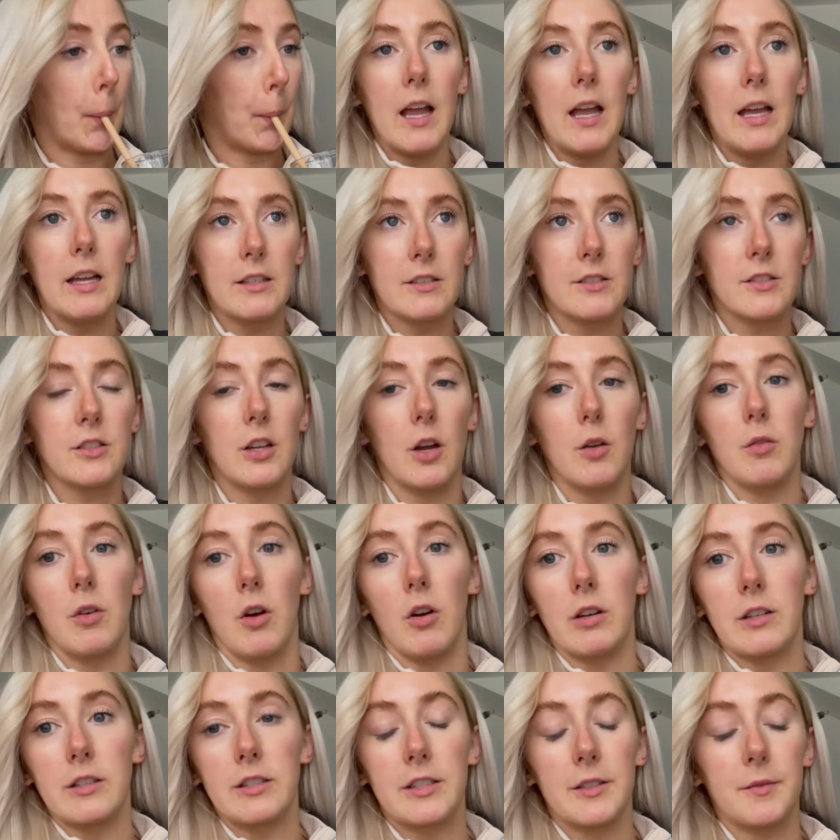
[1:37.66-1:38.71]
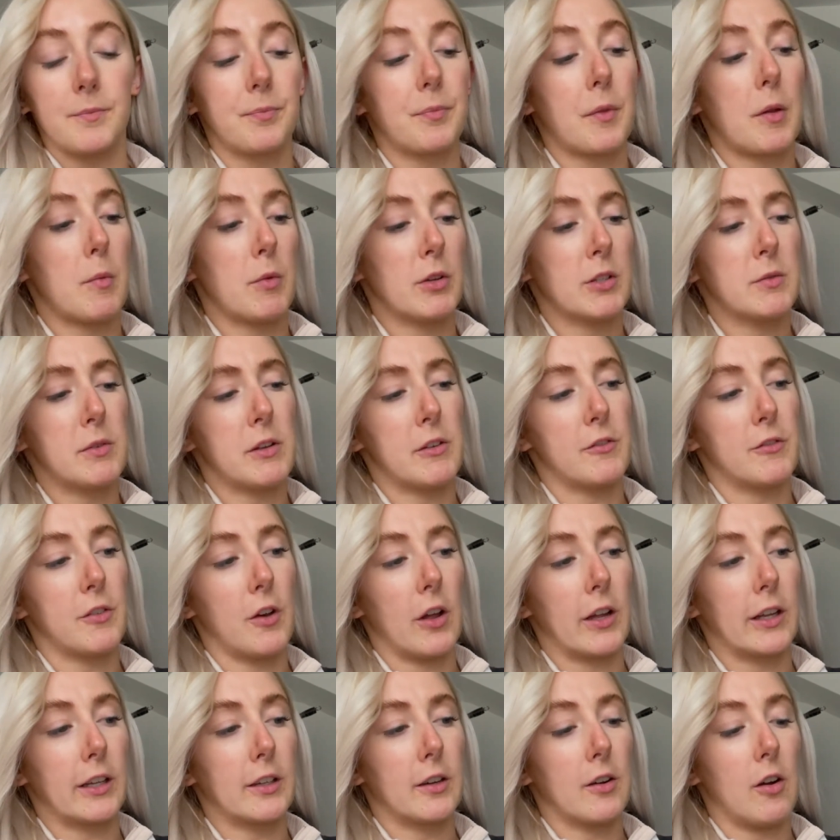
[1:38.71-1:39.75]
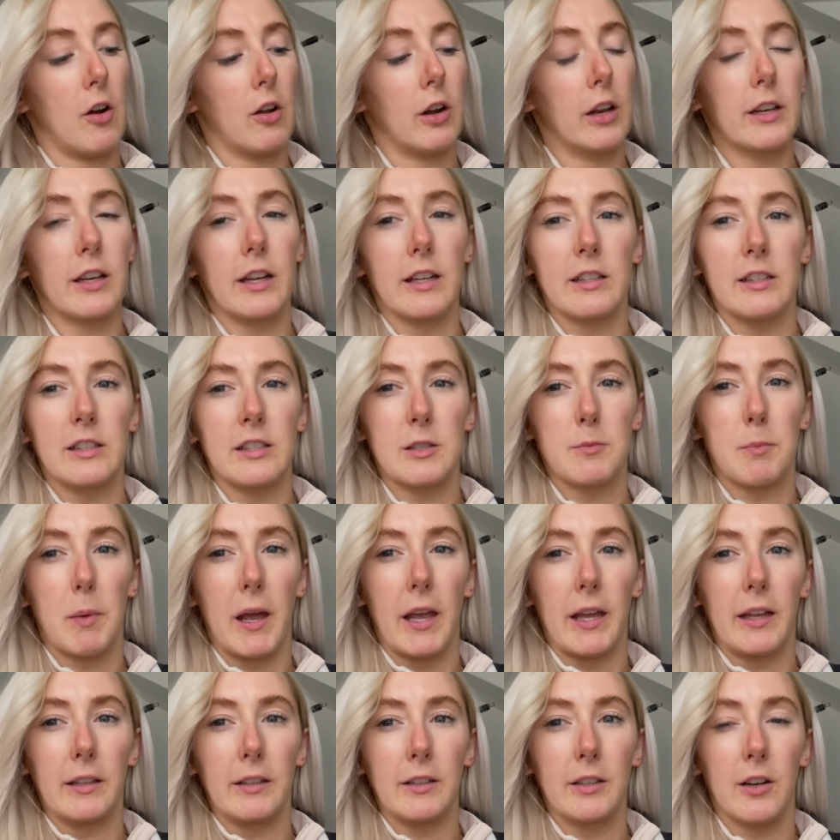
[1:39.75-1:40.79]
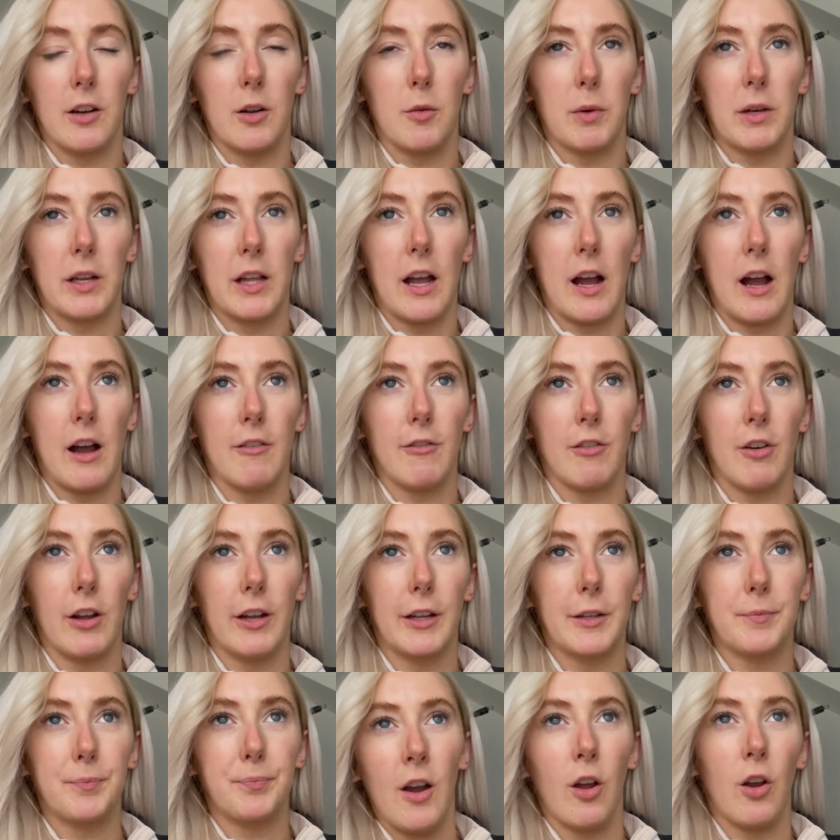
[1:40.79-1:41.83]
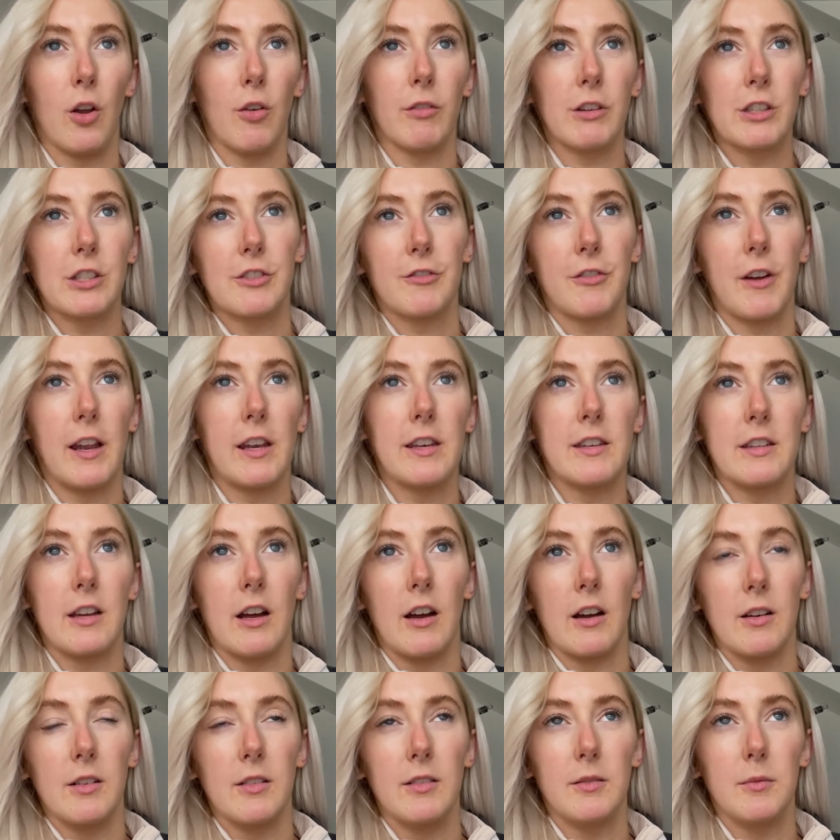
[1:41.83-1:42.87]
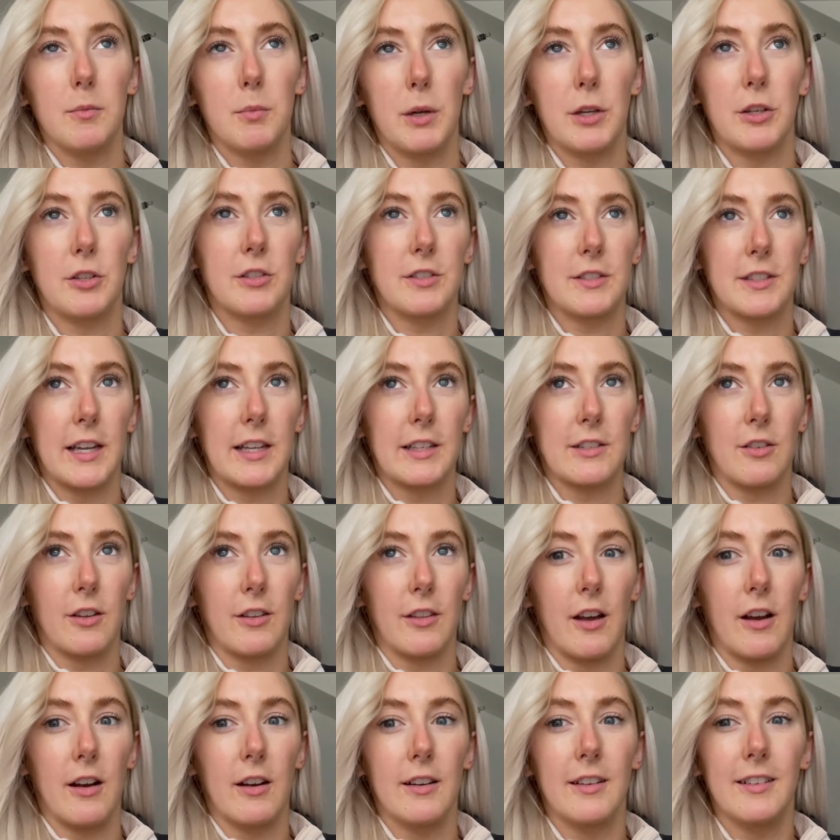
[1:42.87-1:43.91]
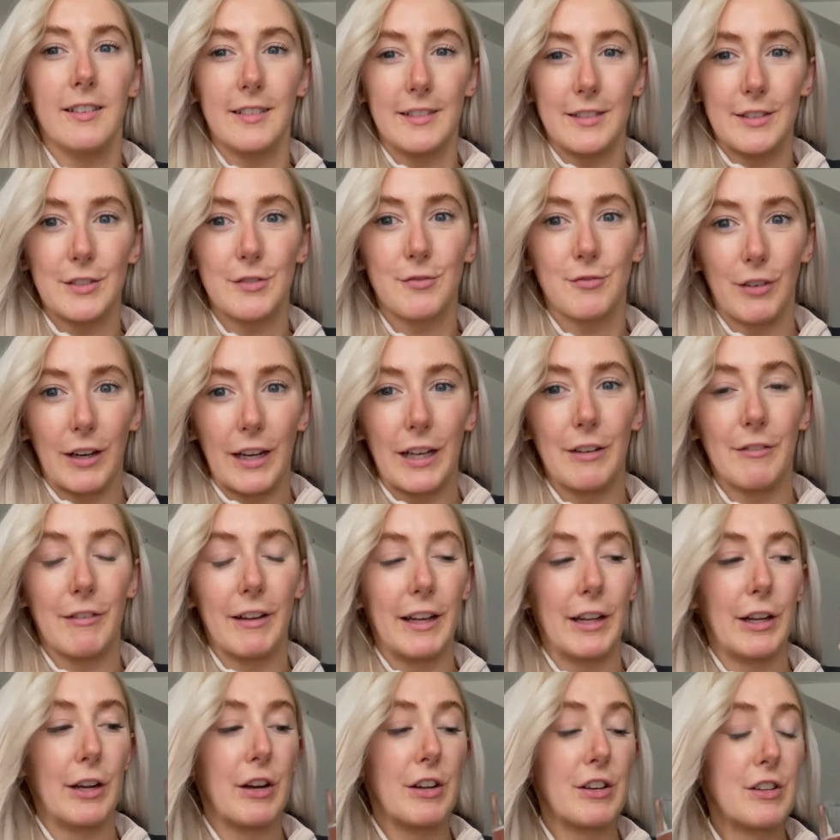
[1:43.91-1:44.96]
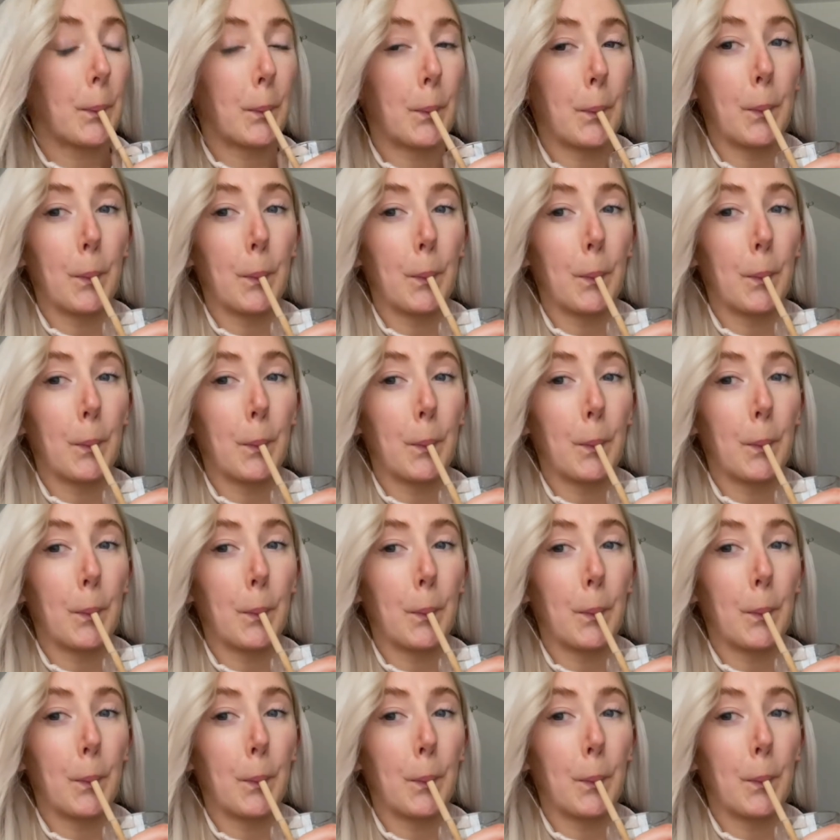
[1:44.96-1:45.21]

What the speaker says: It's so nice. It reminds me of like holidays in Spain. You know, like when you have like an orange Fanta, but it doesn't taste like that. It's really, really good.